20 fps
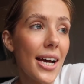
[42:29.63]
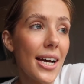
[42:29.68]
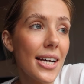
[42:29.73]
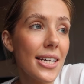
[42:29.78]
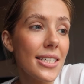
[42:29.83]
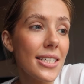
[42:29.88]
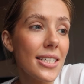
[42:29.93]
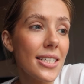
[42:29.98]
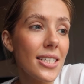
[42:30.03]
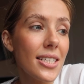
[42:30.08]

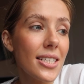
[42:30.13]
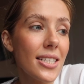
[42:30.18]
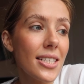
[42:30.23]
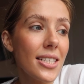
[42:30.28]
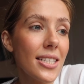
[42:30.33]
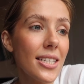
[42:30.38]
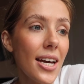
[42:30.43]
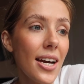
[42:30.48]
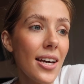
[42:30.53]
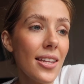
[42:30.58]

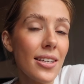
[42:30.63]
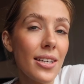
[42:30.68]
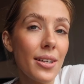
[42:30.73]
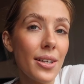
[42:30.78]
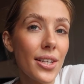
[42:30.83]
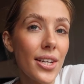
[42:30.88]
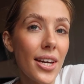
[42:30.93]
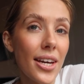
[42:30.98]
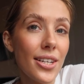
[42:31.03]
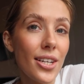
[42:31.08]
and yeah, then
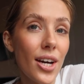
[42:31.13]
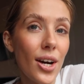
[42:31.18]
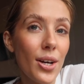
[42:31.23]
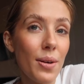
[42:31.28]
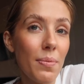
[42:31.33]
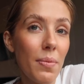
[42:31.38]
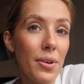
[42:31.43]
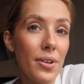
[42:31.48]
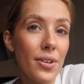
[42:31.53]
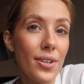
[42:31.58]
I'm gonna head
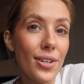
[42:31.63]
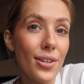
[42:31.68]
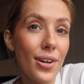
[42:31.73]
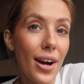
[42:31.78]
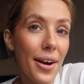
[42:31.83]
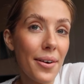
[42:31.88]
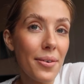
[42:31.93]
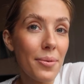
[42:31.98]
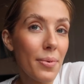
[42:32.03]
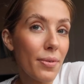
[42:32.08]
home and
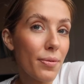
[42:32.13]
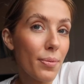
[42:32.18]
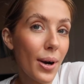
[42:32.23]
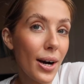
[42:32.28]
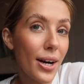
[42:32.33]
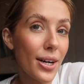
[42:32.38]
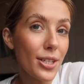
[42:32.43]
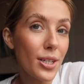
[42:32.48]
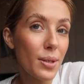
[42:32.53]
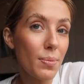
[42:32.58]
crack on with
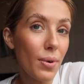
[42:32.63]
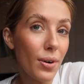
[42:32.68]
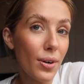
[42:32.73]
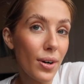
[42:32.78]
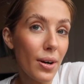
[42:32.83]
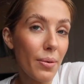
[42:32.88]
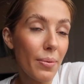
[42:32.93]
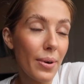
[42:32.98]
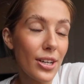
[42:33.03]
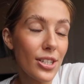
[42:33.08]
work
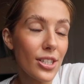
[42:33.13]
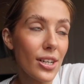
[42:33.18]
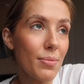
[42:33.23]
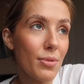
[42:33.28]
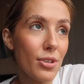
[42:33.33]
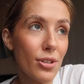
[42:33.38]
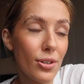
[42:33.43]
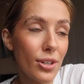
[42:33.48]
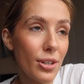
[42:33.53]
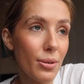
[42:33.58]
tomorrow, which
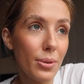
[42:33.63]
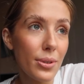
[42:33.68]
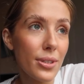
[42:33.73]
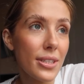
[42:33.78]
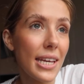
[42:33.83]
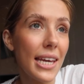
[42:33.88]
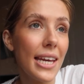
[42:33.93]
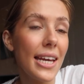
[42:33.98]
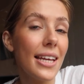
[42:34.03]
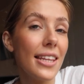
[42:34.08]
I'm sure you will
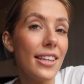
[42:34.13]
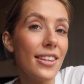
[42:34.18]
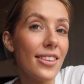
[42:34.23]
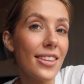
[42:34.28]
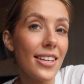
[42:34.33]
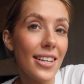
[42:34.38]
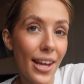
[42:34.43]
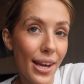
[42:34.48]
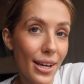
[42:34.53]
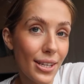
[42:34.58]
see
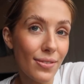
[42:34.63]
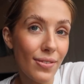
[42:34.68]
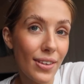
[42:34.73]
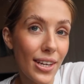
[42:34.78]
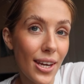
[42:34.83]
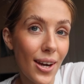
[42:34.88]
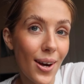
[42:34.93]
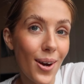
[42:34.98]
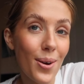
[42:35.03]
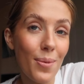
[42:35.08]
in the next
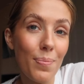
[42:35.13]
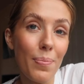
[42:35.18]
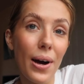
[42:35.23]
video.